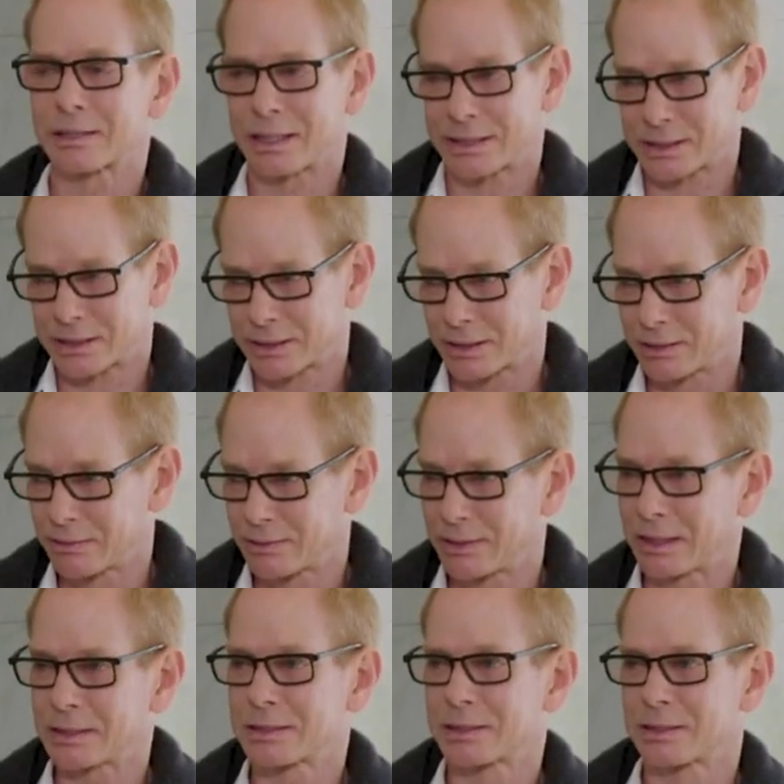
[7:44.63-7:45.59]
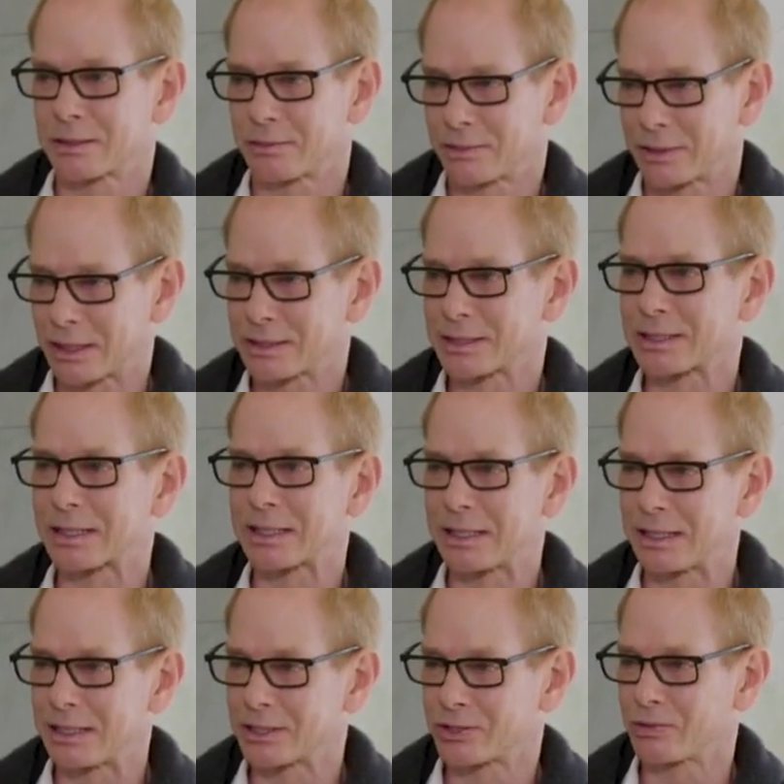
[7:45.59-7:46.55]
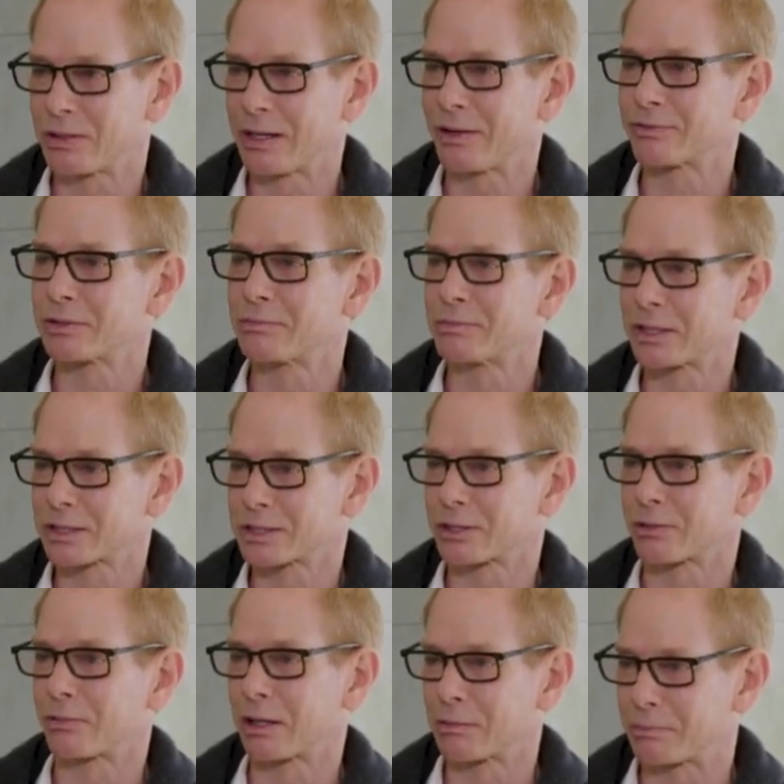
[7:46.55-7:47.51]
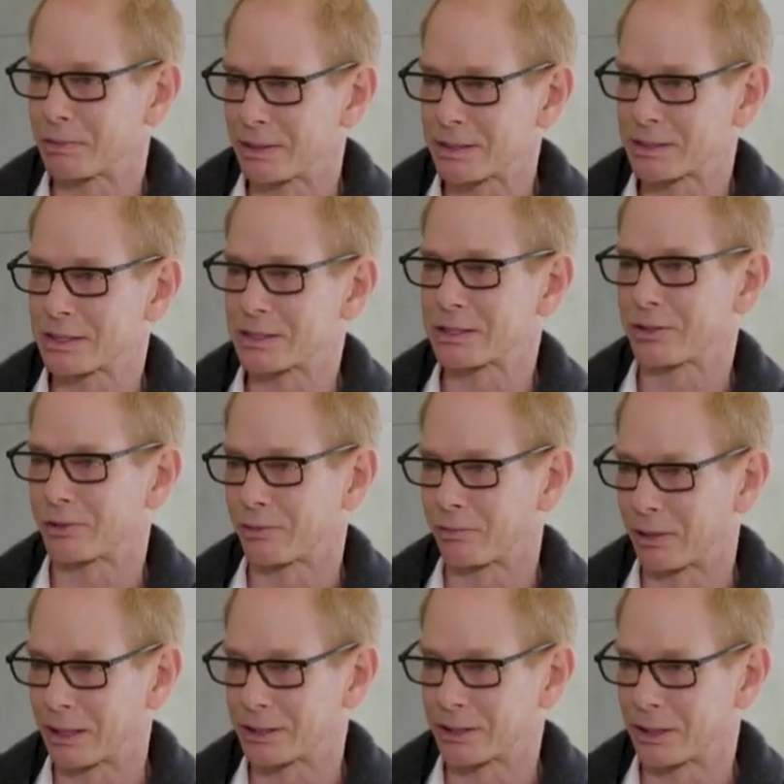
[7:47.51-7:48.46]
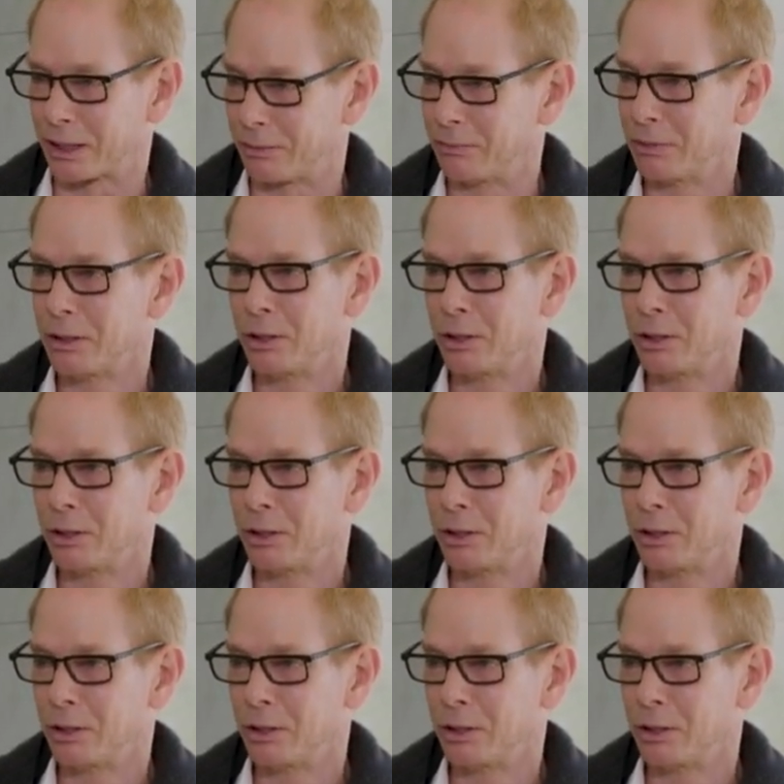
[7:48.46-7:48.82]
that's the, that's, the, that's the key is you have to mix the right pieces at the right time,